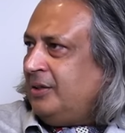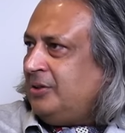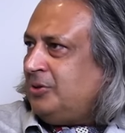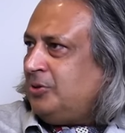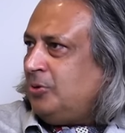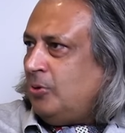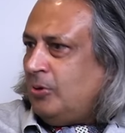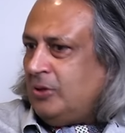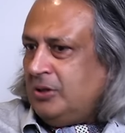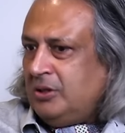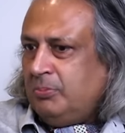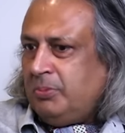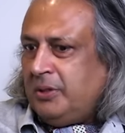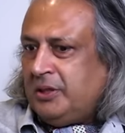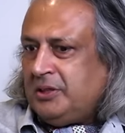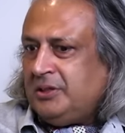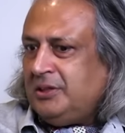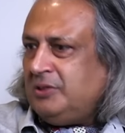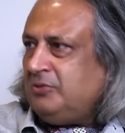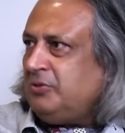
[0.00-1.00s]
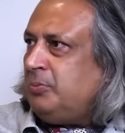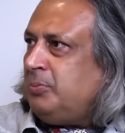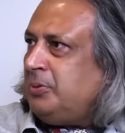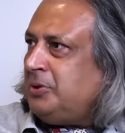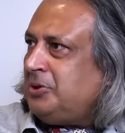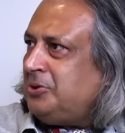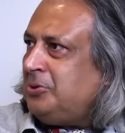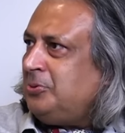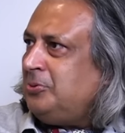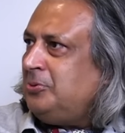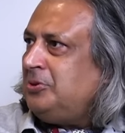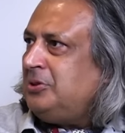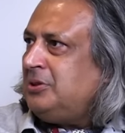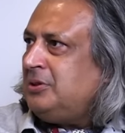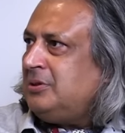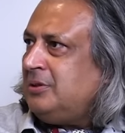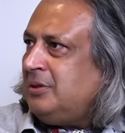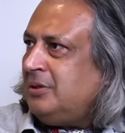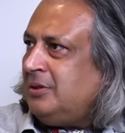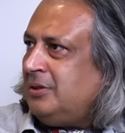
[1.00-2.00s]
so all the presidents were
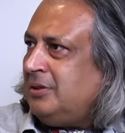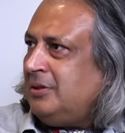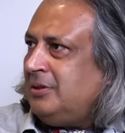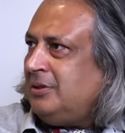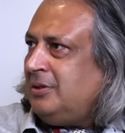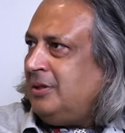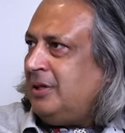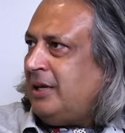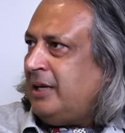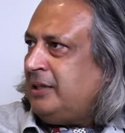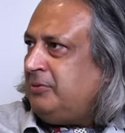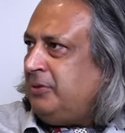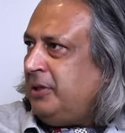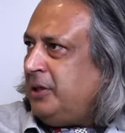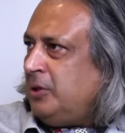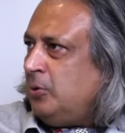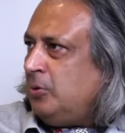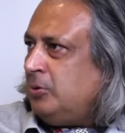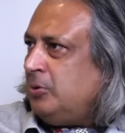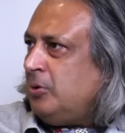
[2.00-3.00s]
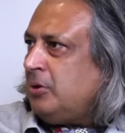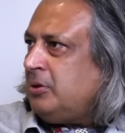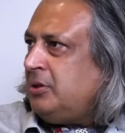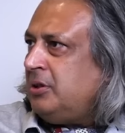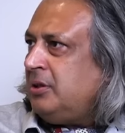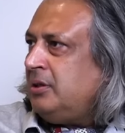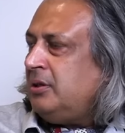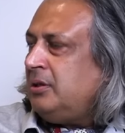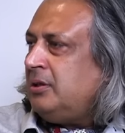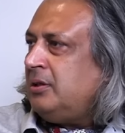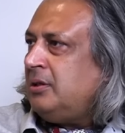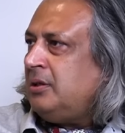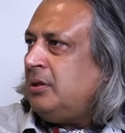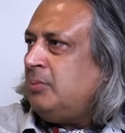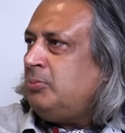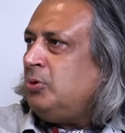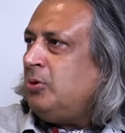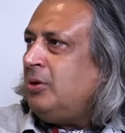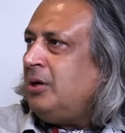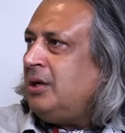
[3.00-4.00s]
Pashtuns, and we know Dr.
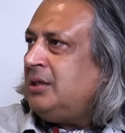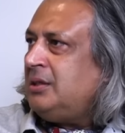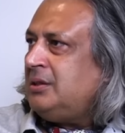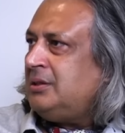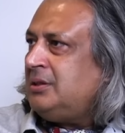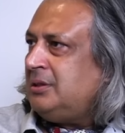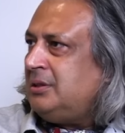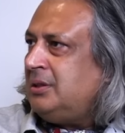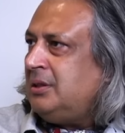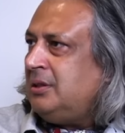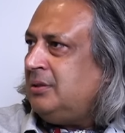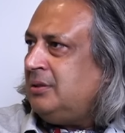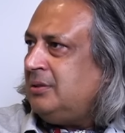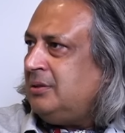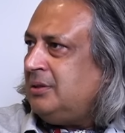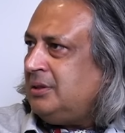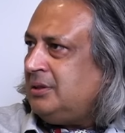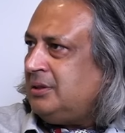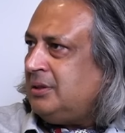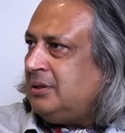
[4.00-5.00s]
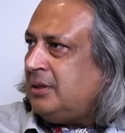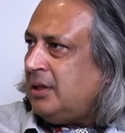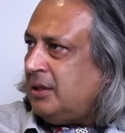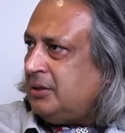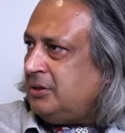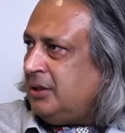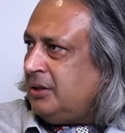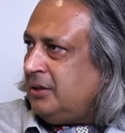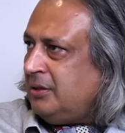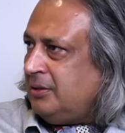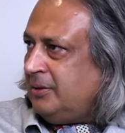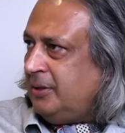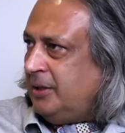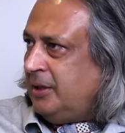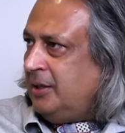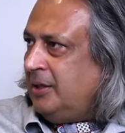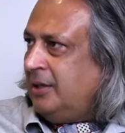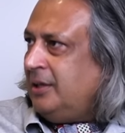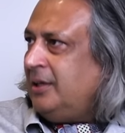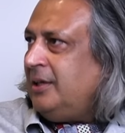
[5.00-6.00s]
Abdullah is a Tajik. He's a
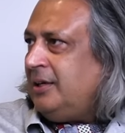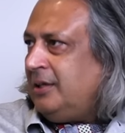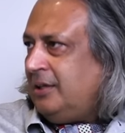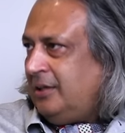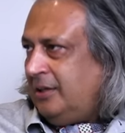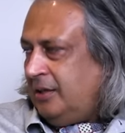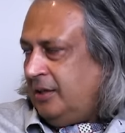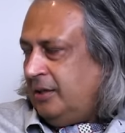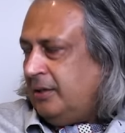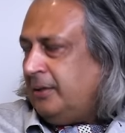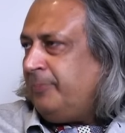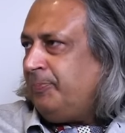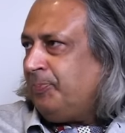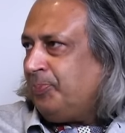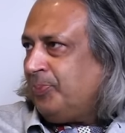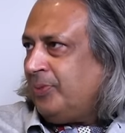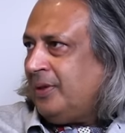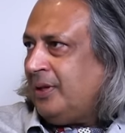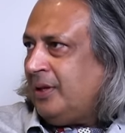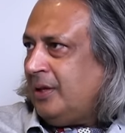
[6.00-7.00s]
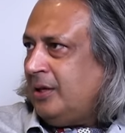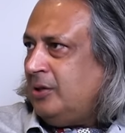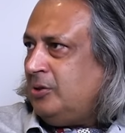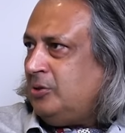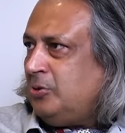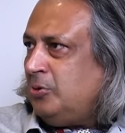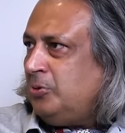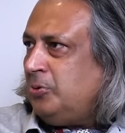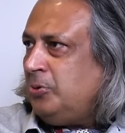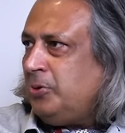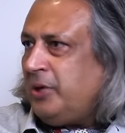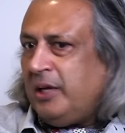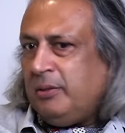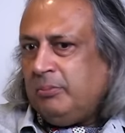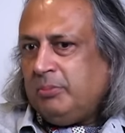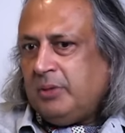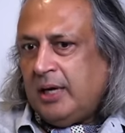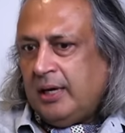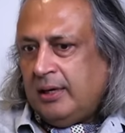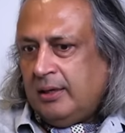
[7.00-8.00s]
Tajik, isn't he? Yeah. Yes. So to
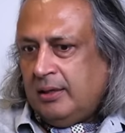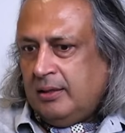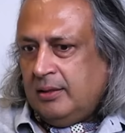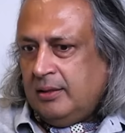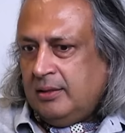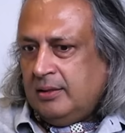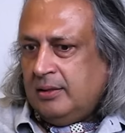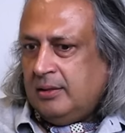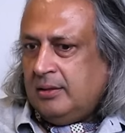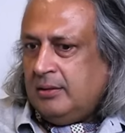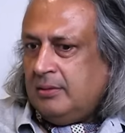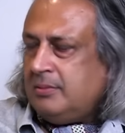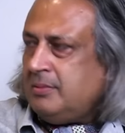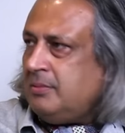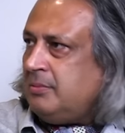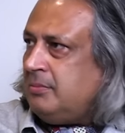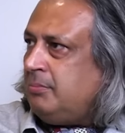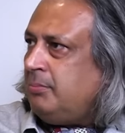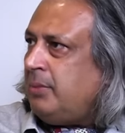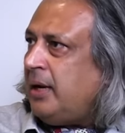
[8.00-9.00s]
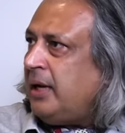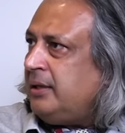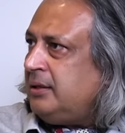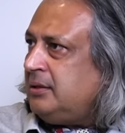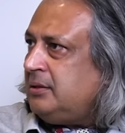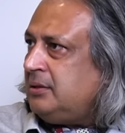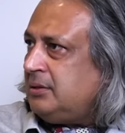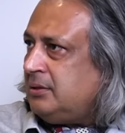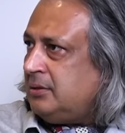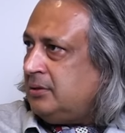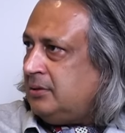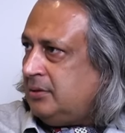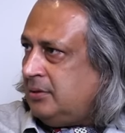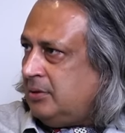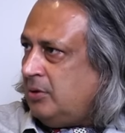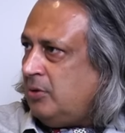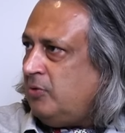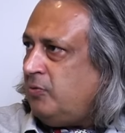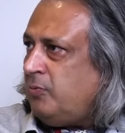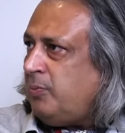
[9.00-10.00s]
keep that balance
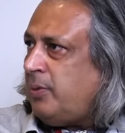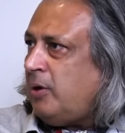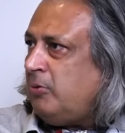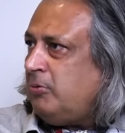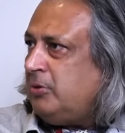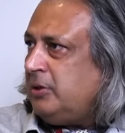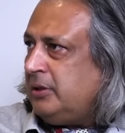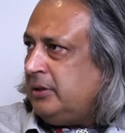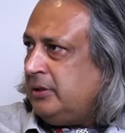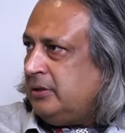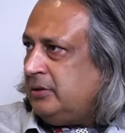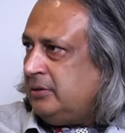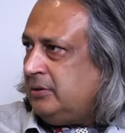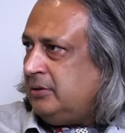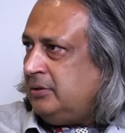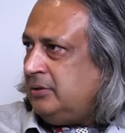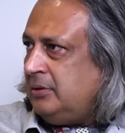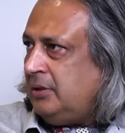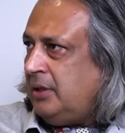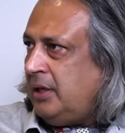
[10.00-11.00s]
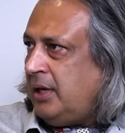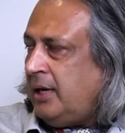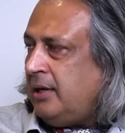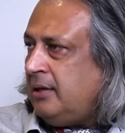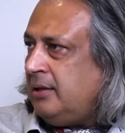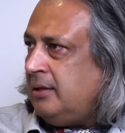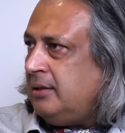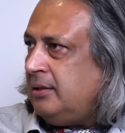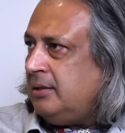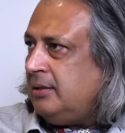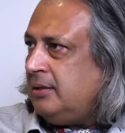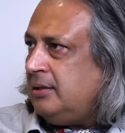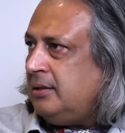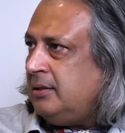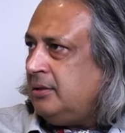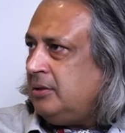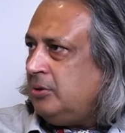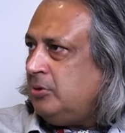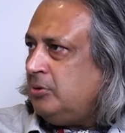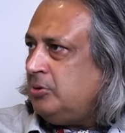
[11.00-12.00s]
of power, and
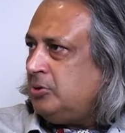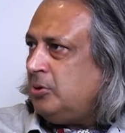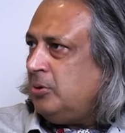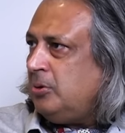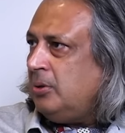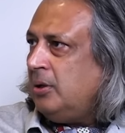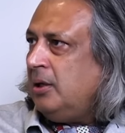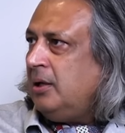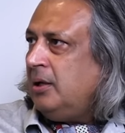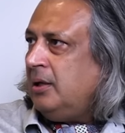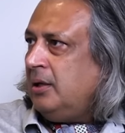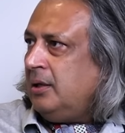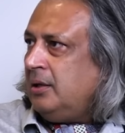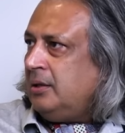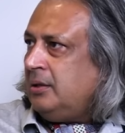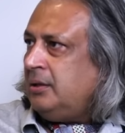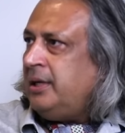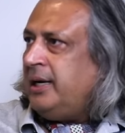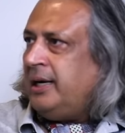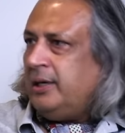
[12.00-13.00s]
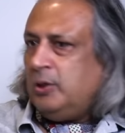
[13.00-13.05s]
so they